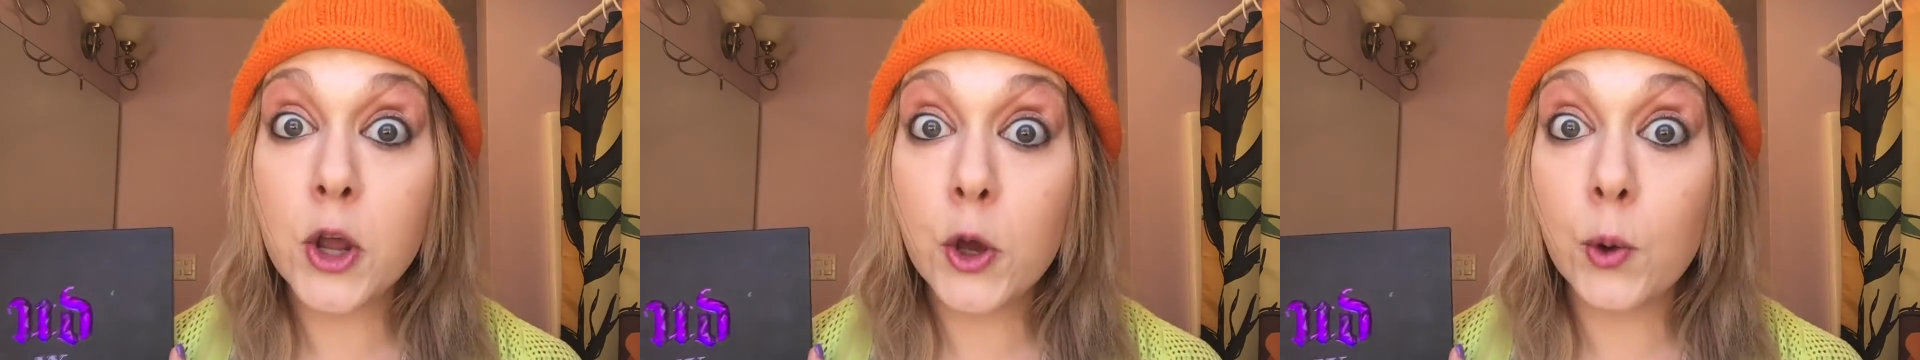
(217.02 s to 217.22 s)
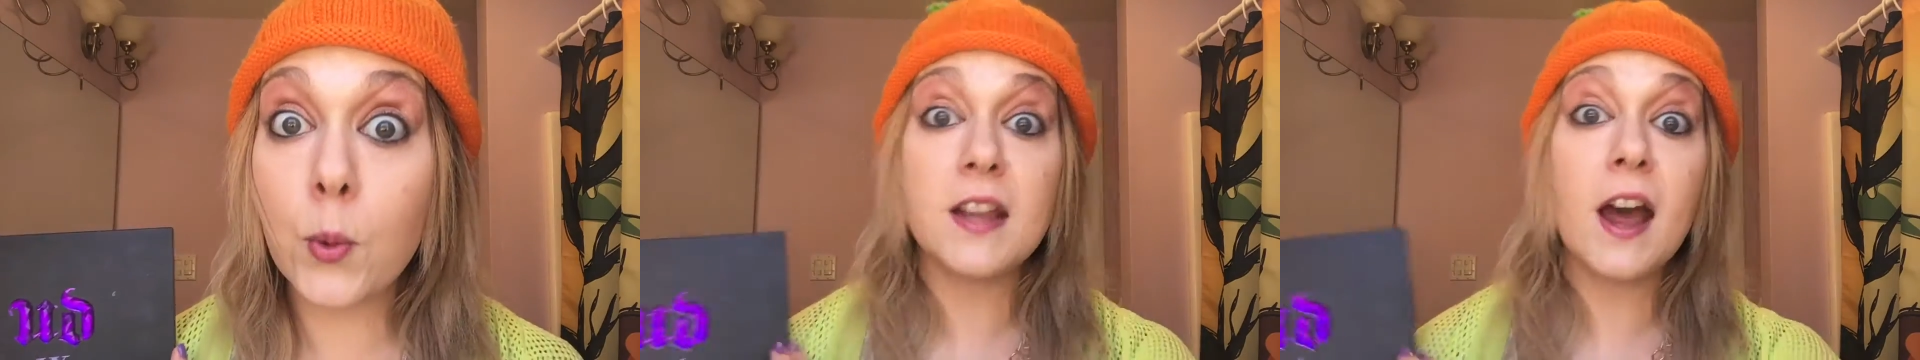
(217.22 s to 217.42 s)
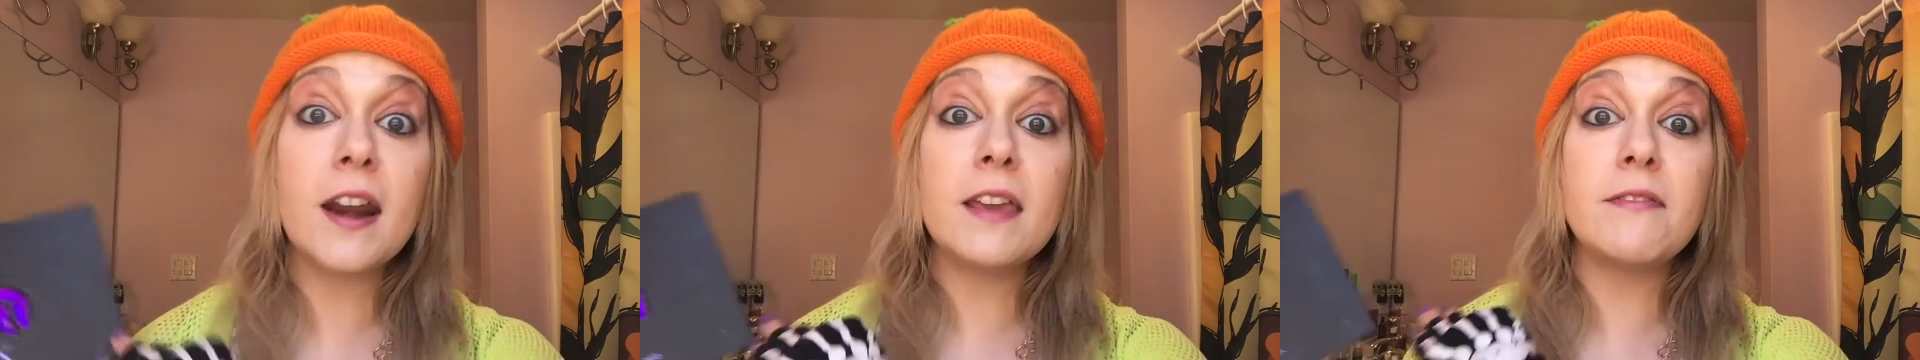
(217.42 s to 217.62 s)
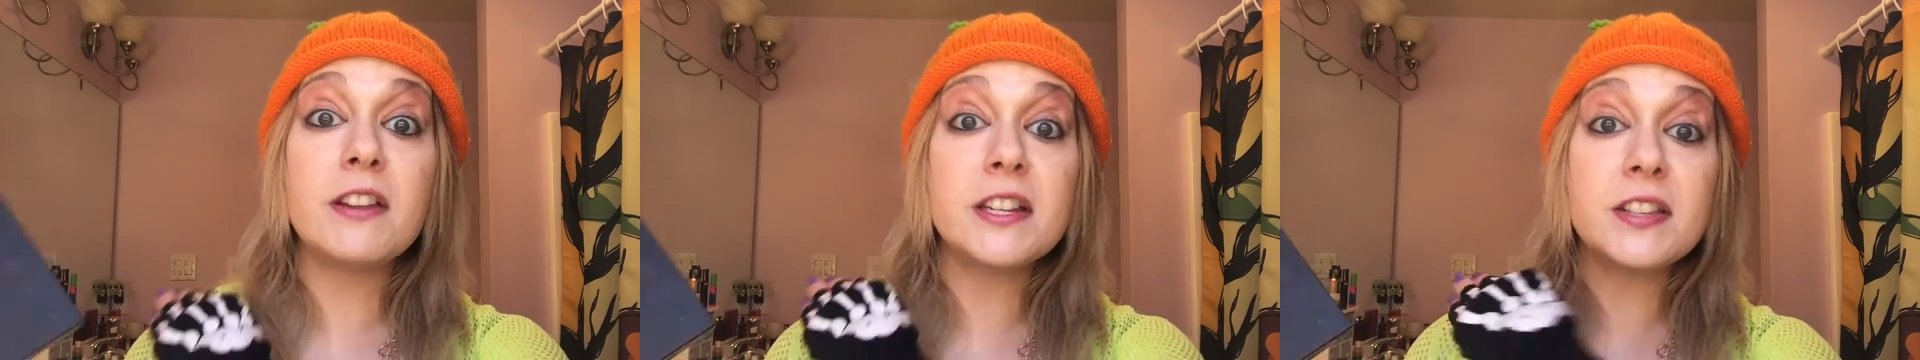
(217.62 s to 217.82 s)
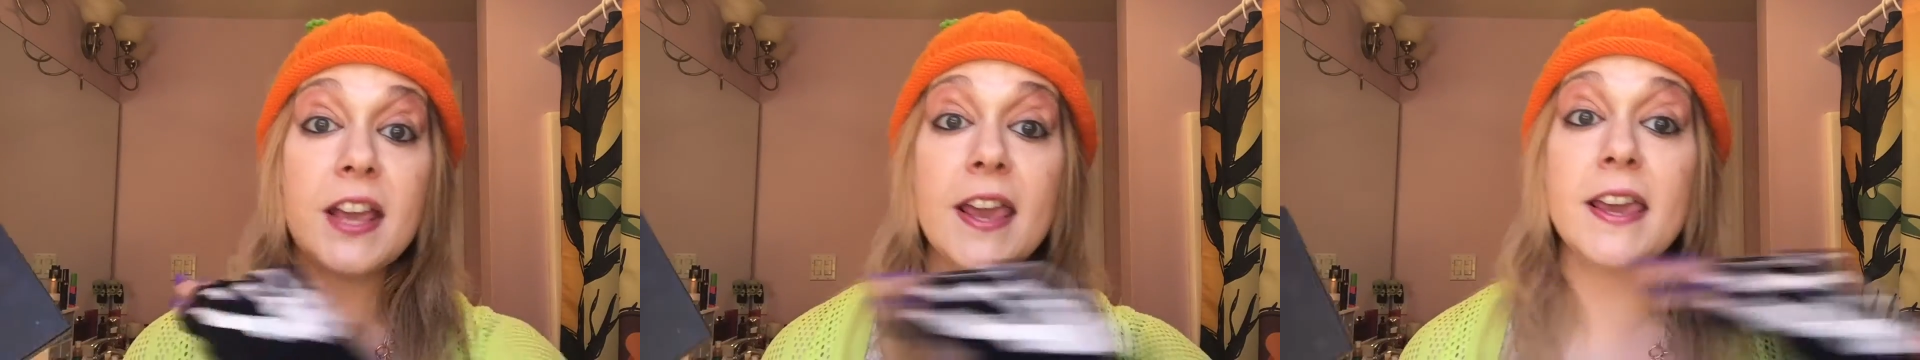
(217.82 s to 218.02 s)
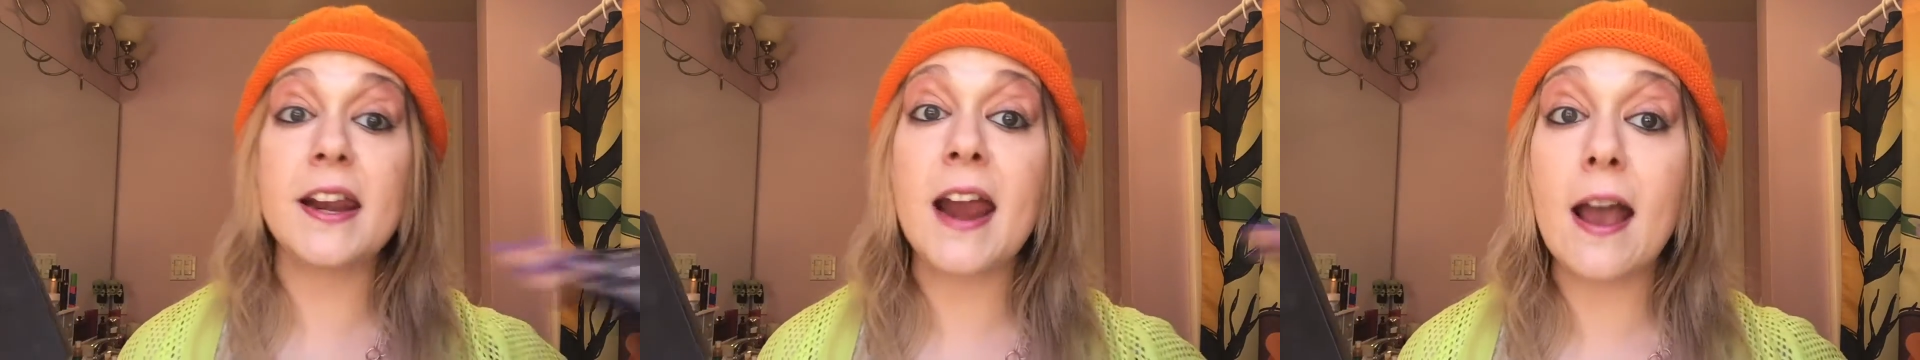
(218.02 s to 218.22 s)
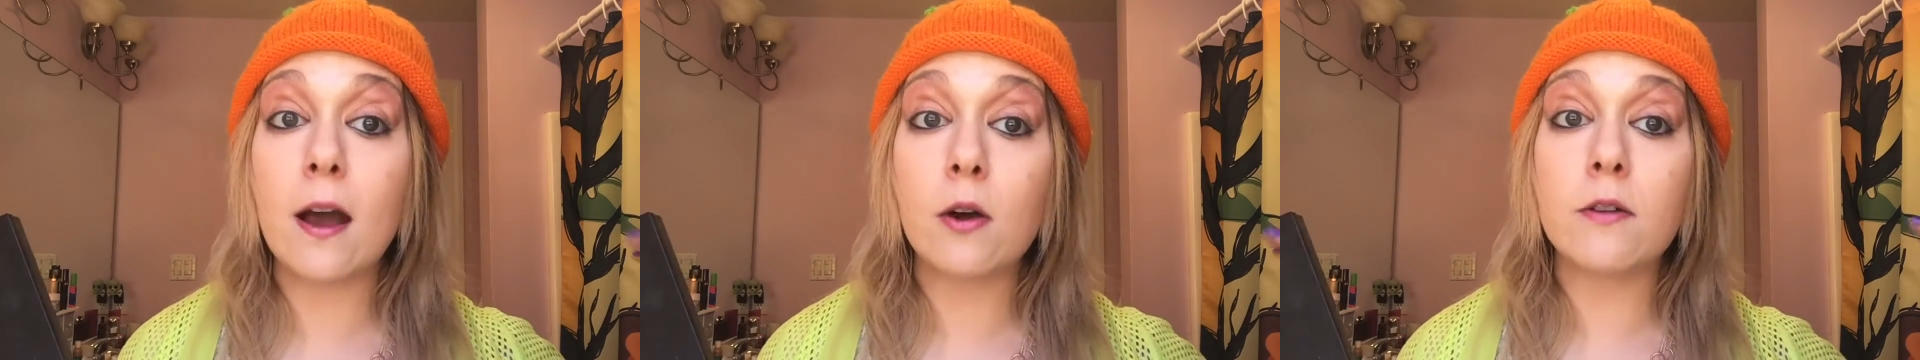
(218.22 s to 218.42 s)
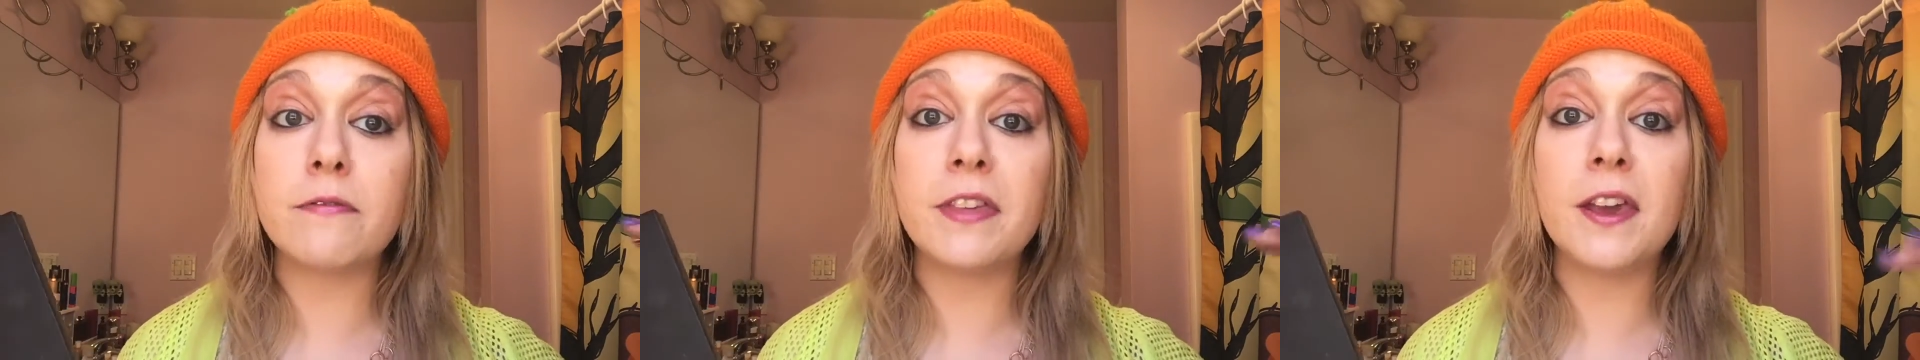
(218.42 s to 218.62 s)
new, not even taken
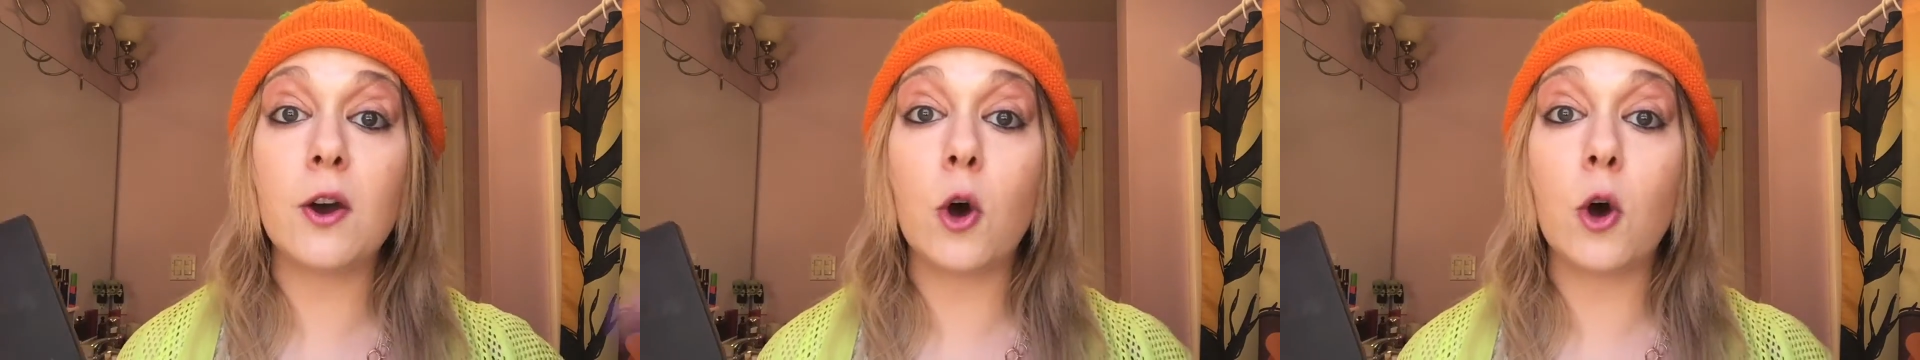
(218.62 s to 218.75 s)
out of the